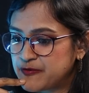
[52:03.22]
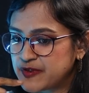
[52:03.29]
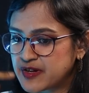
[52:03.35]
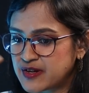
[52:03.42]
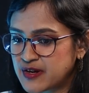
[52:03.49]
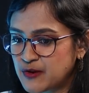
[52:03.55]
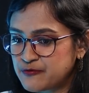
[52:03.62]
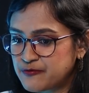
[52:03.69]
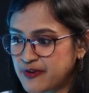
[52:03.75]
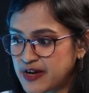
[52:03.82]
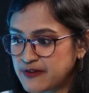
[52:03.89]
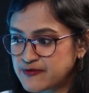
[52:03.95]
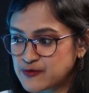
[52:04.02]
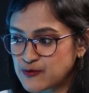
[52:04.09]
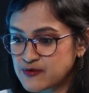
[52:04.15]
Figure out
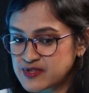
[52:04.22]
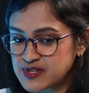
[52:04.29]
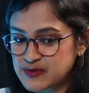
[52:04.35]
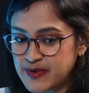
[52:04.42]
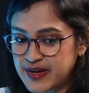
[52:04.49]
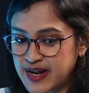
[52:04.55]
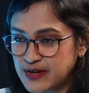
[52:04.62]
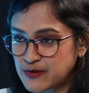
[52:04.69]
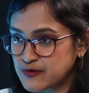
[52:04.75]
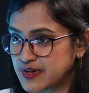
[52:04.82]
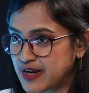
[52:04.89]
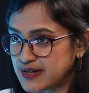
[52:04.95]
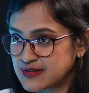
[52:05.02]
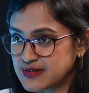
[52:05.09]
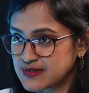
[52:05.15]
5 sources where I could
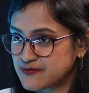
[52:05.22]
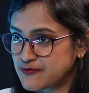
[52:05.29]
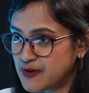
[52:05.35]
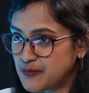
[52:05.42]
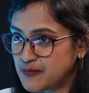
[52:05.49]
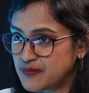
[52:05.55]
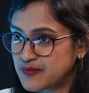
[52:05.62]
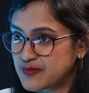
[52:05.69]
get this from,